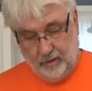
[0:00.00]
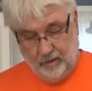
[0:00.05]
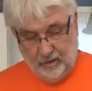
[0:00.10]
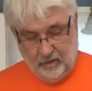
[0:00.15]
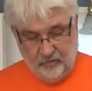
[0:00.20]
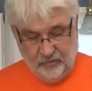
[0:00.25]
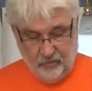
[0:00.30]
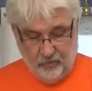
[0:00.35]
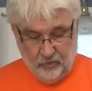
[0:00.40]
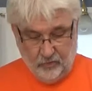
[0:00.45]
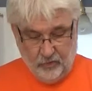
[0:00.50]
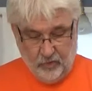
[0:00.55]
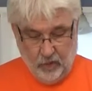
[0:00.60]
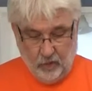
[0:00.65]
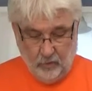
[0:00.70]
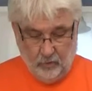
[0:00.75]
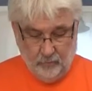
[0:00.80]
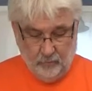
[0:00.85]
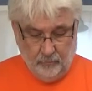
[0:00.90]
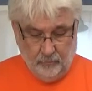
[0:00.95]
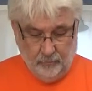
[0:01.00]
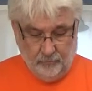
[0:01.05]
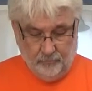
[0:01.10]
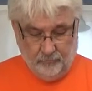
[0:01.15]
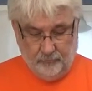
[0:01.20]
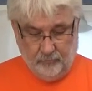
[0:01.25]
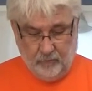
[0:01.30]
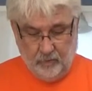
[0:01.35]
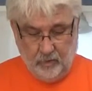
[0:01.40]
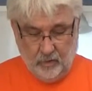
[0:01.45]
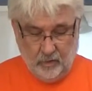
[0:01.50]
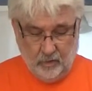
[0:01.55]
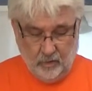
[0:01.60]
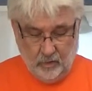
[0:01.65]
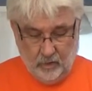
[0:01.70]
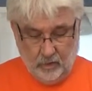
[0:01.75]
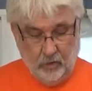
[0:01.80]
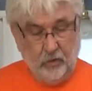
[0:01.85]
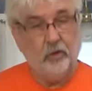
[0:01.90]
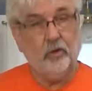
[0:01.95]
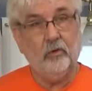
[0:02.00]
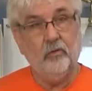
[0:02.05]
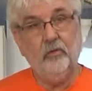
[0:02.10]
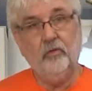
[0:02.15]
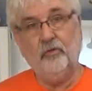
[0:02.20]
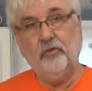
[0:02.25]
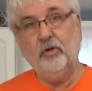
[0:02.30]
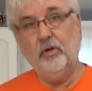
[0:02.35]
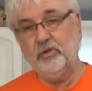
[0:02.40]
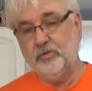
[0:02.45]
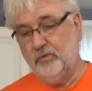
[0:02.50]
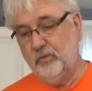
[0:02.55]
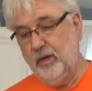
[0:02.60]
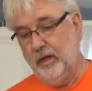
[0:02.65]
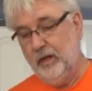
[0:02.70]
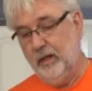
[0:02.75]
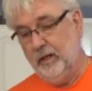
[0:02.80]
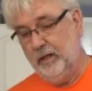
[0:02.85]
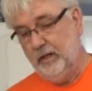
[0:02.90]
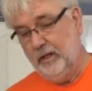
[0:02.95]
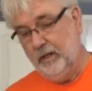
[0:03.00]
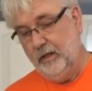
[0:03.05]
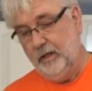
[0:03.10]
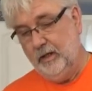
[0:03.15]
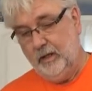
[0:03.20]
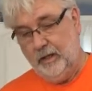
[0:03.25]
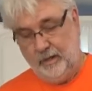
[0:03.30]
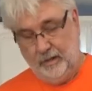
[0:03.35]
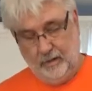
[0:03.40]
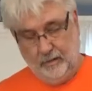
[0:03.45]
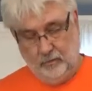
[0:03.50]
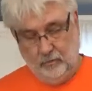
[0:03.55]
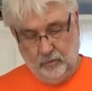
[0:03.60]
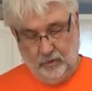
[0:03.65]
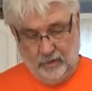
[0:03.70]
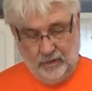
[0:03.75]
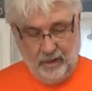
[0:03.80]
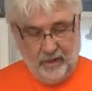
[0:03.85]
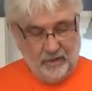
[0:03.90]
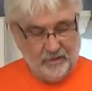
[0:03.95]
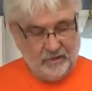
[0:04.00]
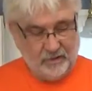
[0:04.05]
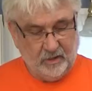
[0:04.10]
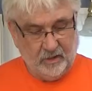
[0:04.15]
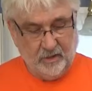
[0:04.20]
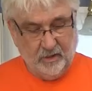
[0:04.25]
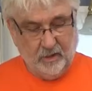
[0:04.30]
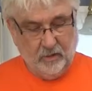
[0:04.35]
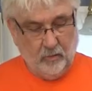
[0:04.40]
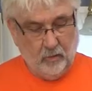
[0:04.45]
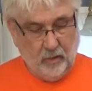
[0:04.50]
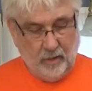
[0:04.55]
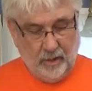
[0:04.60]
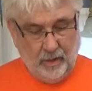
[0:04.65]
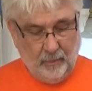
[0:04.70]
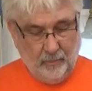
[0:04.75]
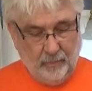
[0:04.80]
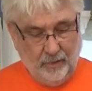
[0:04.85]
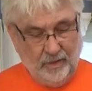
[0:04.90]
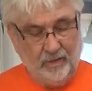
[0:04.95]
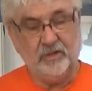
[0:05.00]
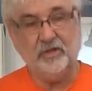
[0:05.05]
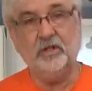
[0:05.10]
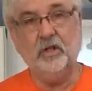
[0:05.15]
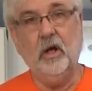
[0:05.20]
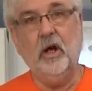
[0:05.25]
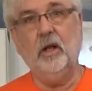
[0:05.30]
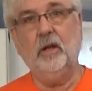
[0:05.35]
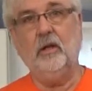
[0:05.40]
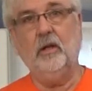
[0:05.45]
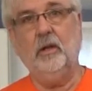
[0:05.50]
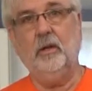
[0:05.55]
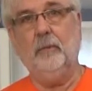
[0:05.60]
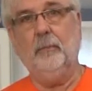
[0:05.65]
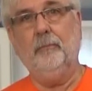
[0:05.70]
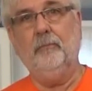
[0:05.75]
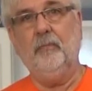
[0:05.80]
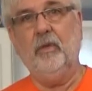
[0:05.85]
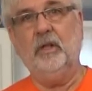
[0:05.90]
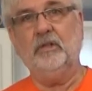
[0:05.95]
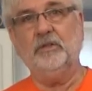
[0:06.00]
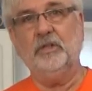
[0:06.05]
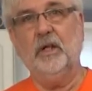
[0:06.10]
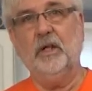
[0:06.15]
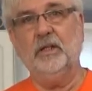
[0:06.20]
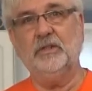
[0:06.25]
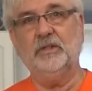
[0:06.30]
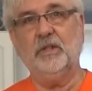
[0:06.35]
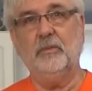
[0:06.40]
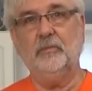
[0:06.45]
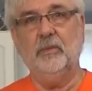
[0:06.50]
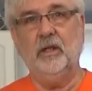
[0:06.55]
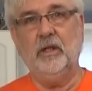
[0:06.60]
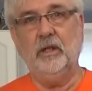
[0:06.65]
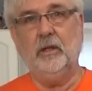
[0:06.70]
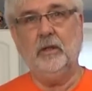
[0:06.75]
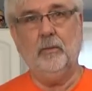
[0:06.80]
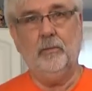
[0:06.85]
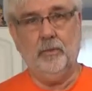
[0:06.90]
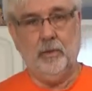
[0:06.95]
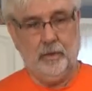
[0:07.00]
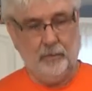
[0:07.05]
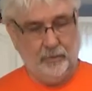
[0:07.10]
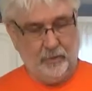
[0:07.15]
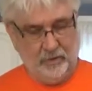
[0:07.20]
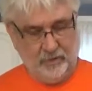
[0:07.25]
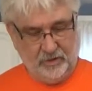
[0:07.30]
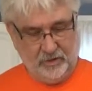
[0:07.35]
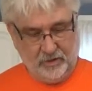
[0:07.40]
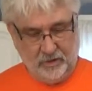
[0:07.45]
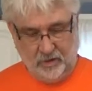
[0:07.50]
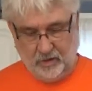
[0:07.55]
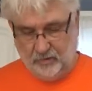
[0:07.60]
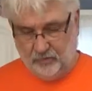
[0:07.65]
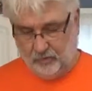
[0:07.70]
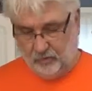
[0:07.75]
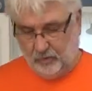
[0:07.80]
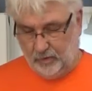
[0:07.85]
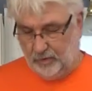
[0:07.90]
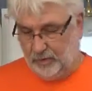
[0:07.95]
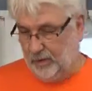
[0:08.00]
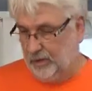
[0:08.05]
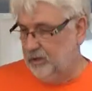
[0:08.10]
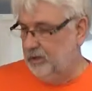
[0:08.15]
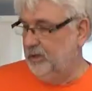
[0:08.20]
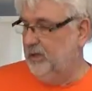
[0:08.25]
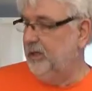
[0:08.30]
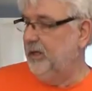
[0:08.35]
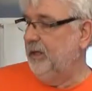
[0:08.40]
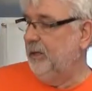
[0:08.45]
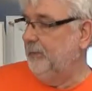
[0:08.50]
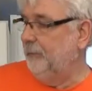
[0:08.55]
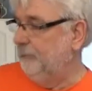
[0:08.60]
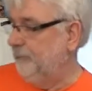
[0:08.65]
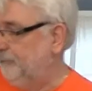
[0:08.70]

If you don't, you can refrigerate it and it will last a little while, but it's not something that you can put up on the shelves for a later date.